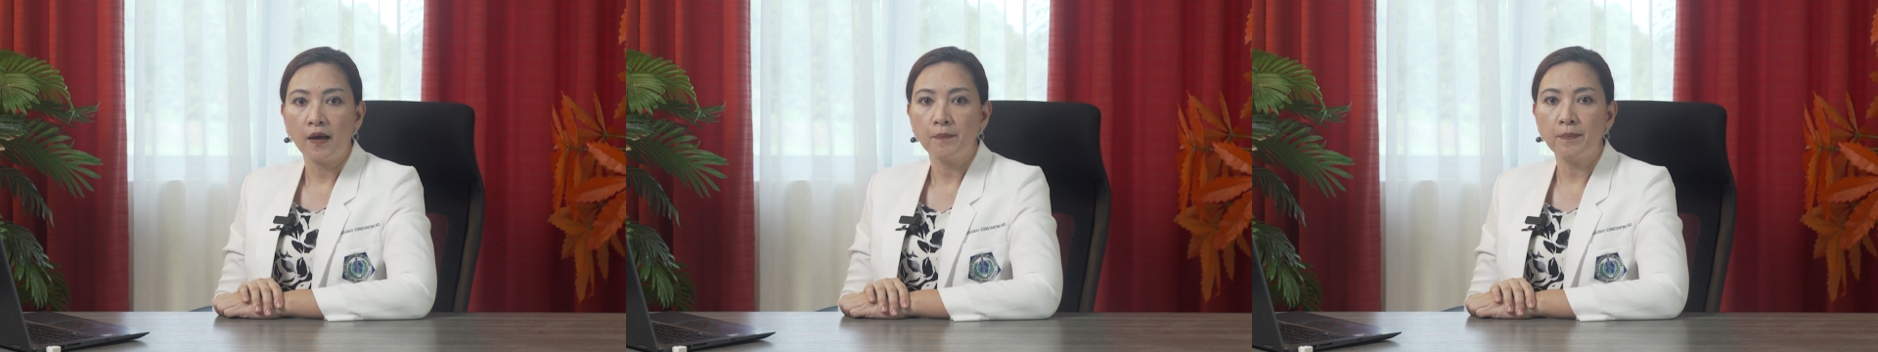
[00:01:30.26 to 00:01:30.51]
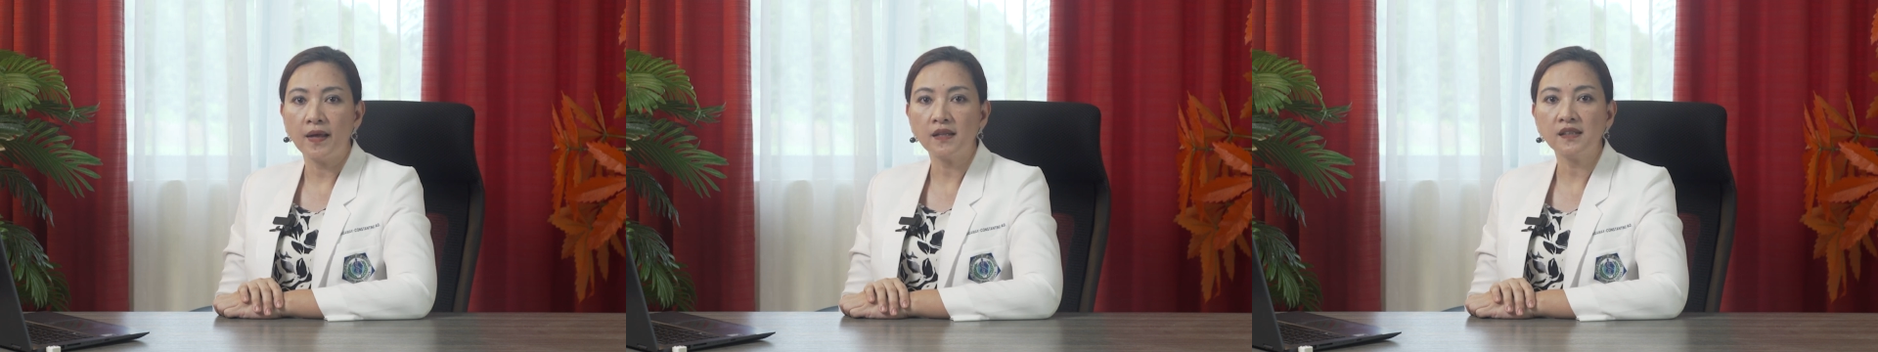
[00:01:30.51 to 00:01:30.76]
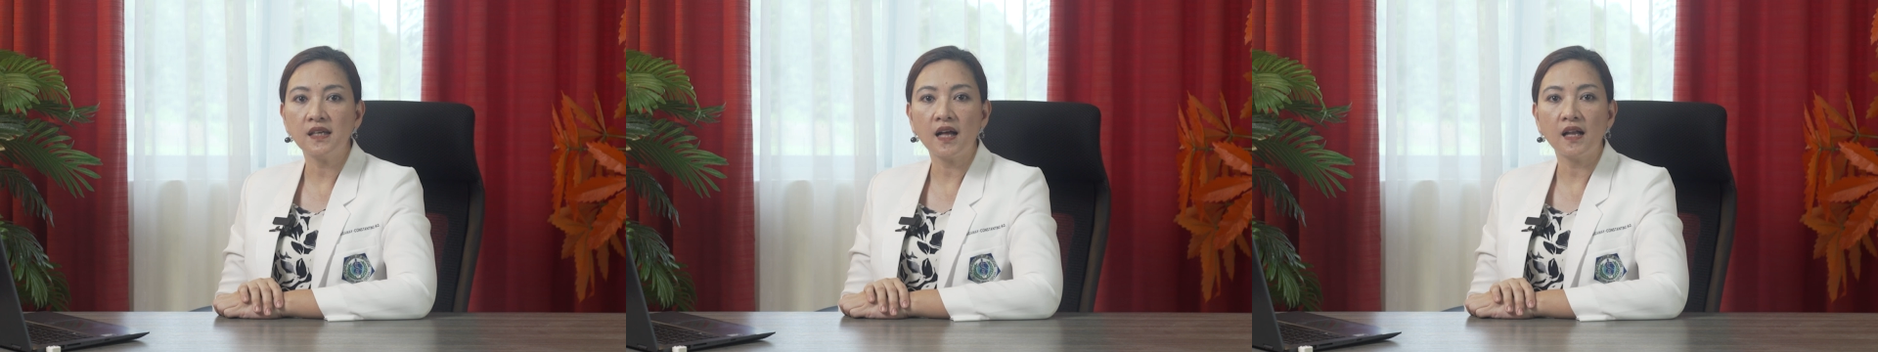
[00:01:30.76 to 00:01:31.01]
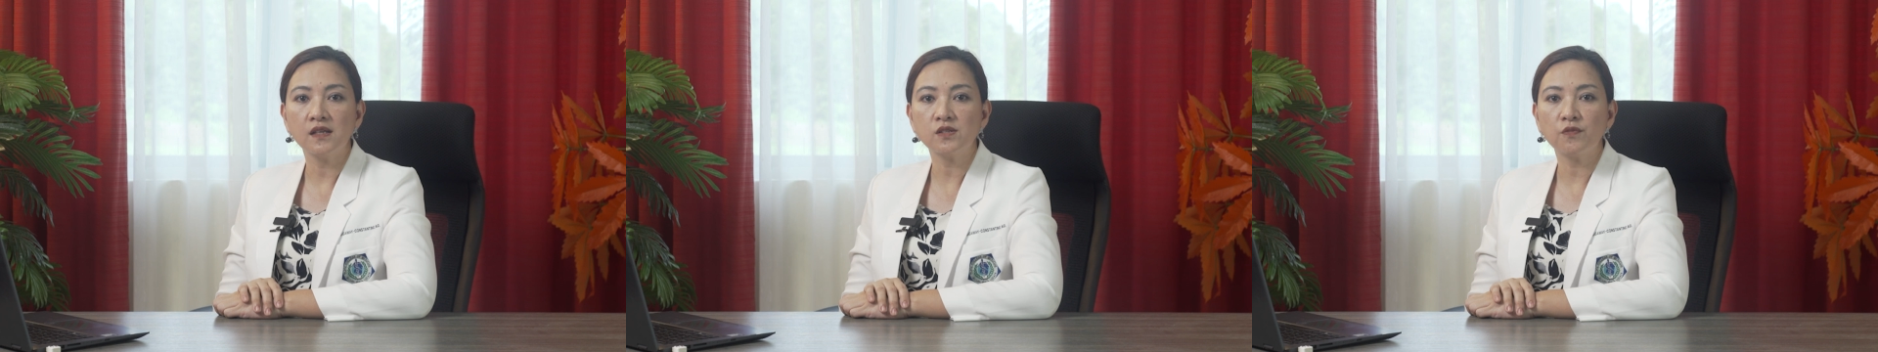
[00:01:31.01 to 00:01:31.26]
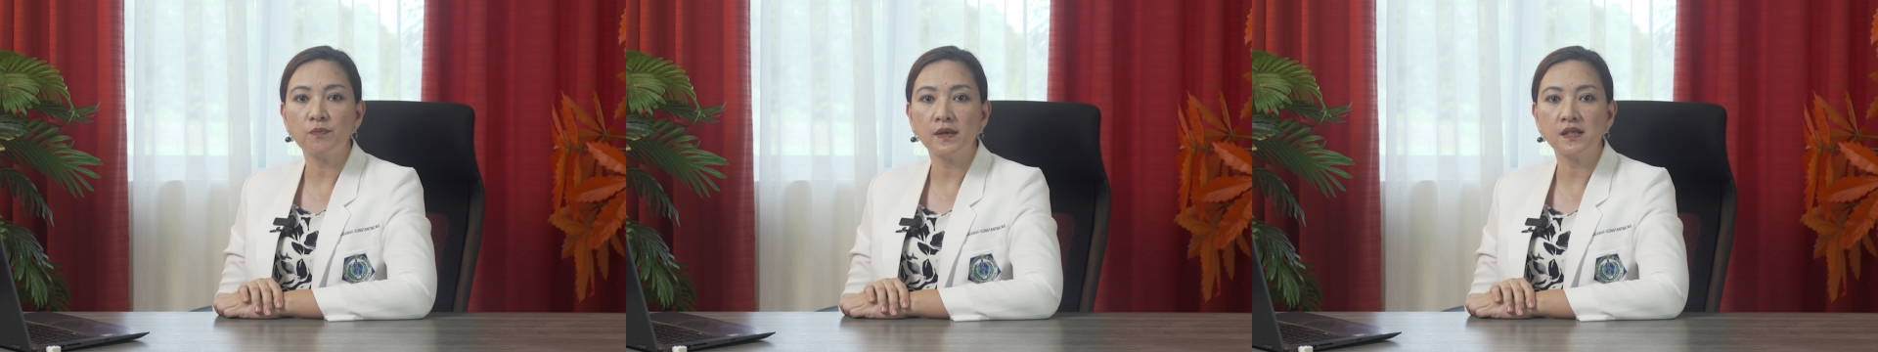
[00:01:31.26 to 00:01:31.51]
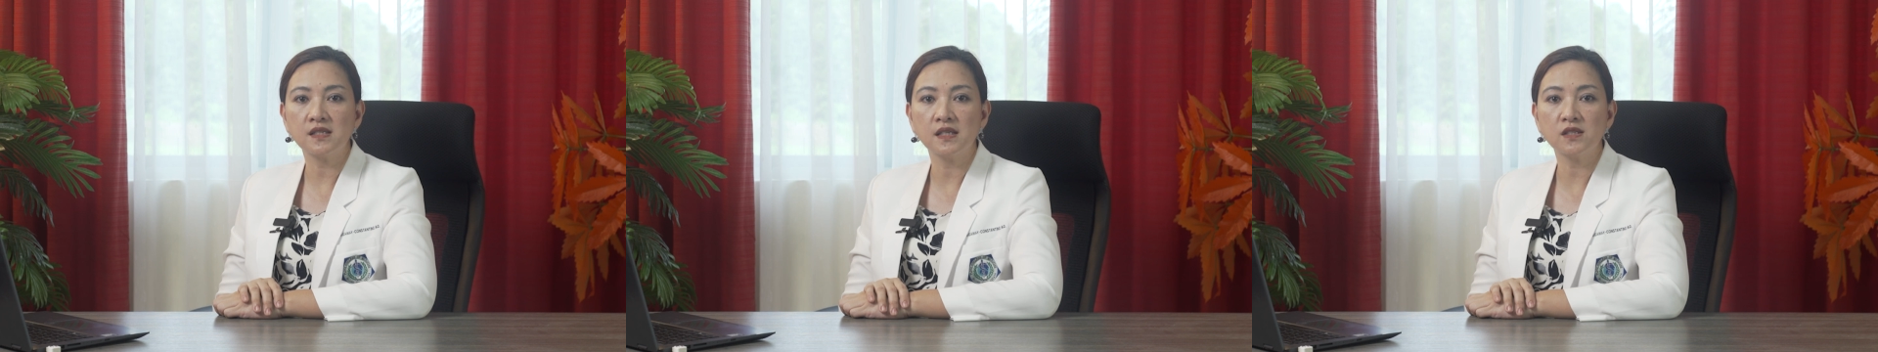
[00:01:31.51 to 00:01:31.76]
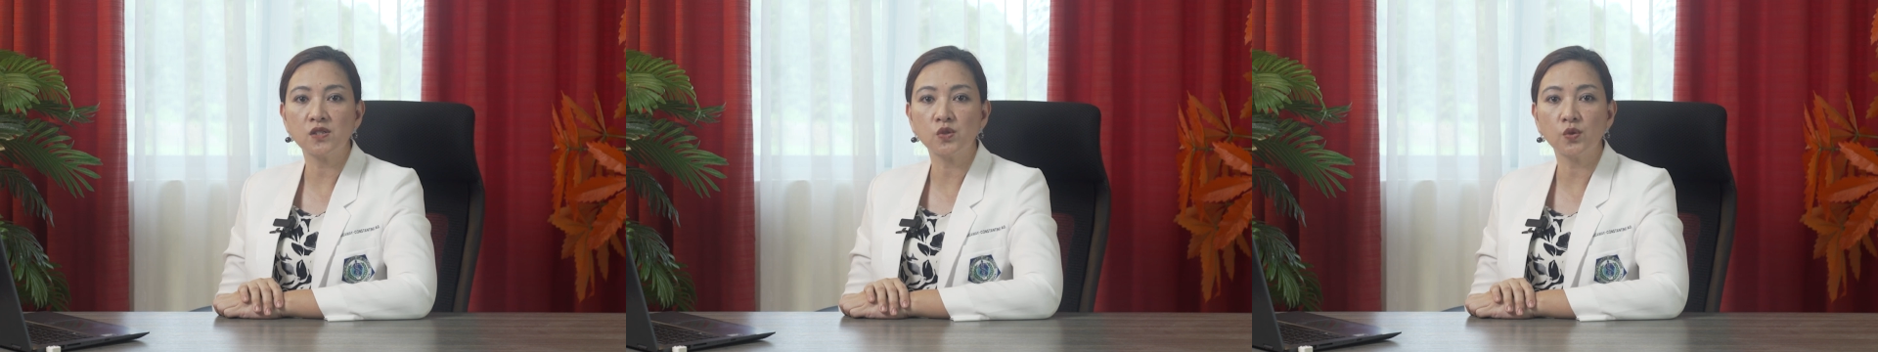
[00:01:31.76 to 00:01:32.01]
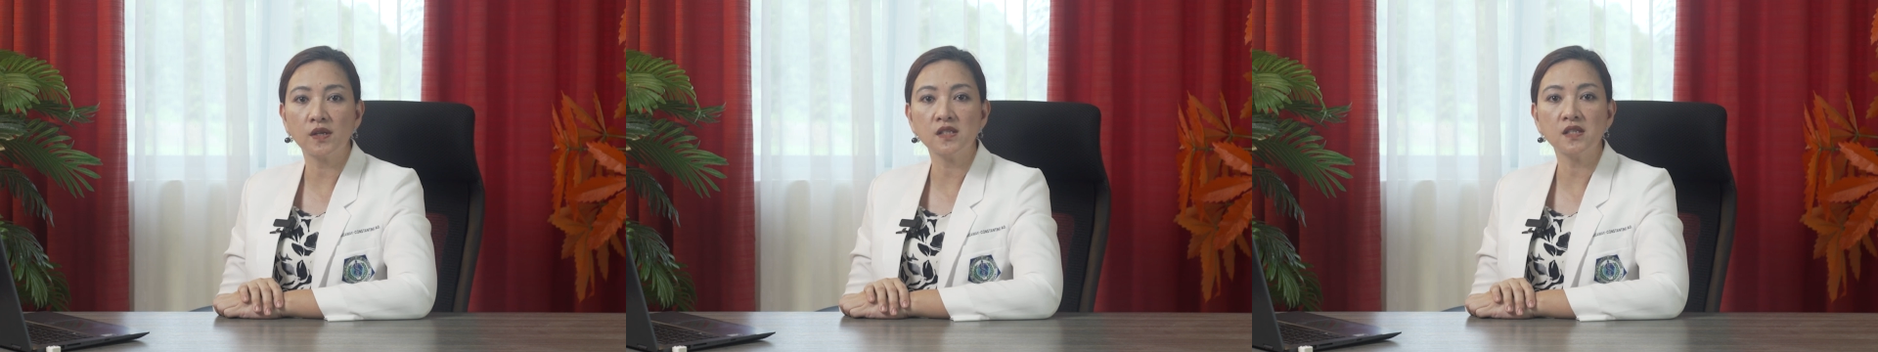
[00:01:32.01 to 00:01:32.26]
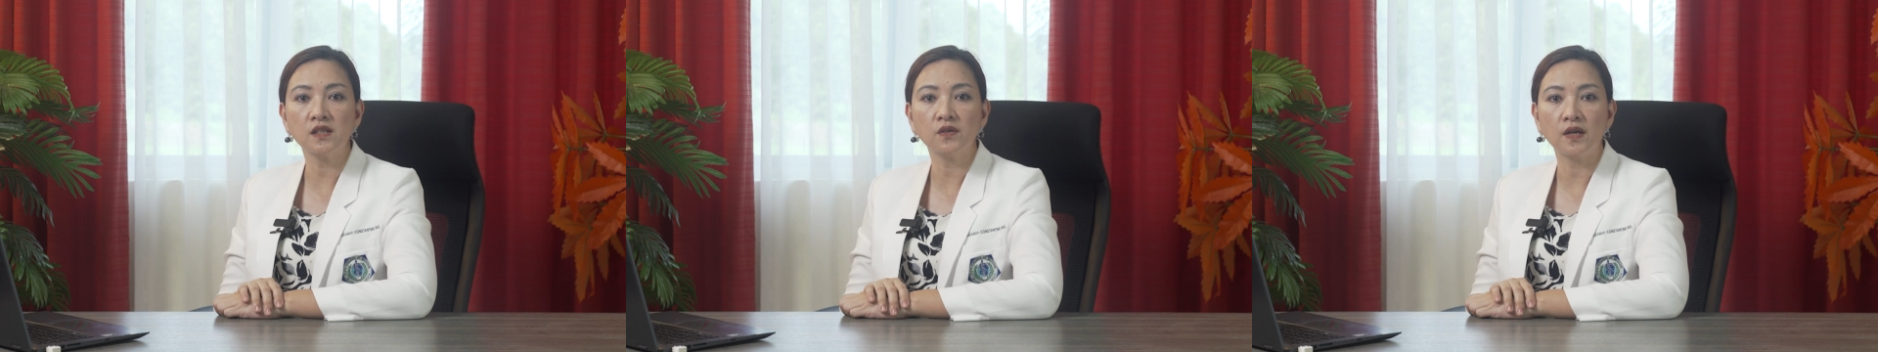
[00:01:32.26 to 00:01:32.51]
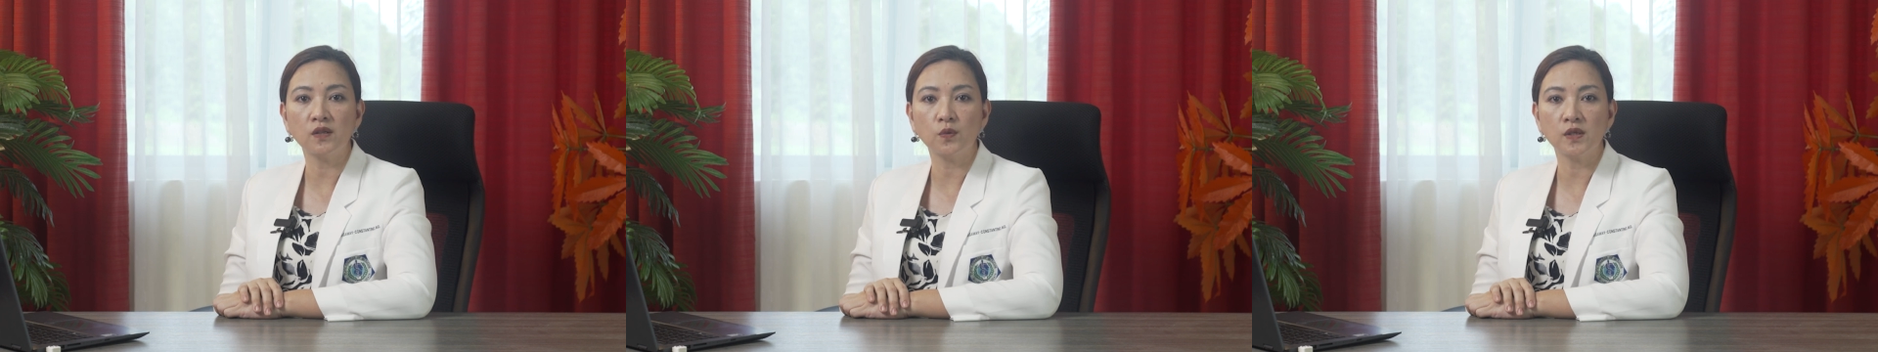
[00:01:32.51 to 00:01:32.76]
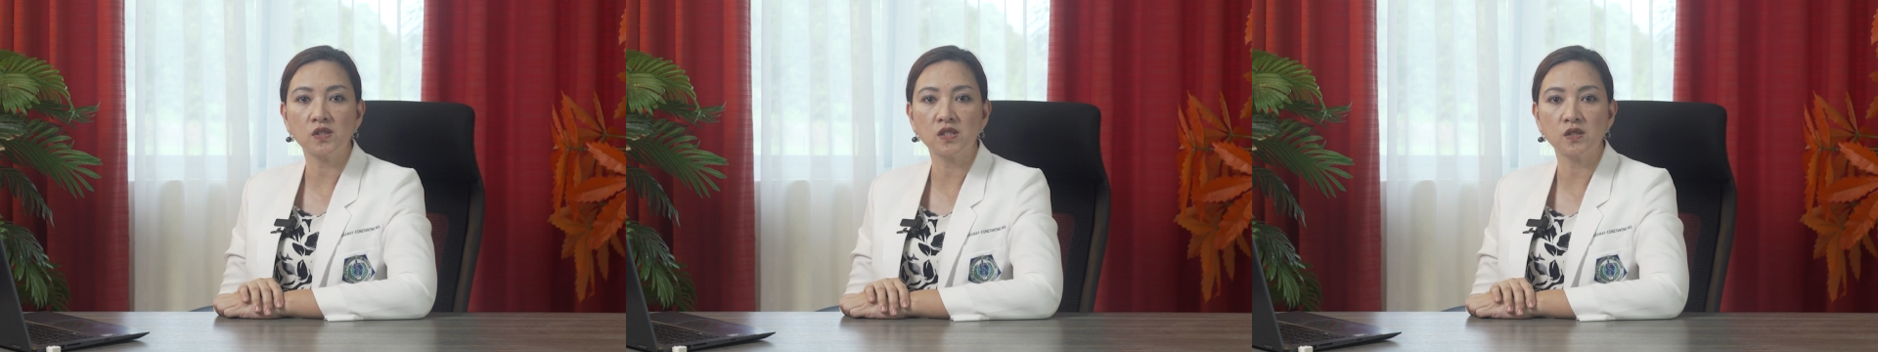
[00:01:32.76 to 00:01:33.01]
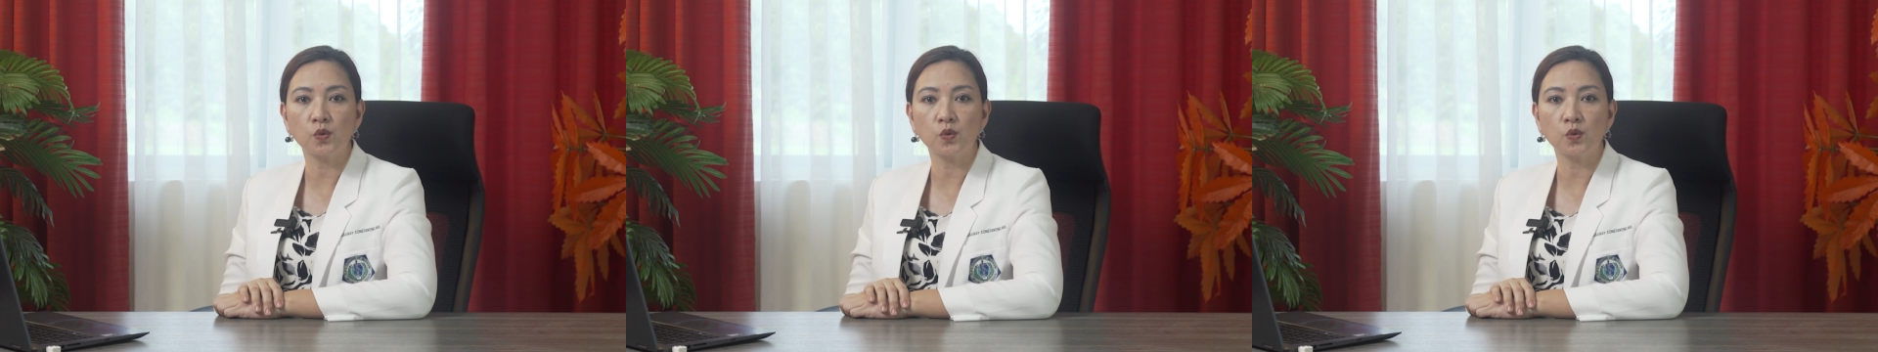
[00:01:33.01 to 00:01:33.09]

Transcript: P.L.T. College of Medicine students and graduates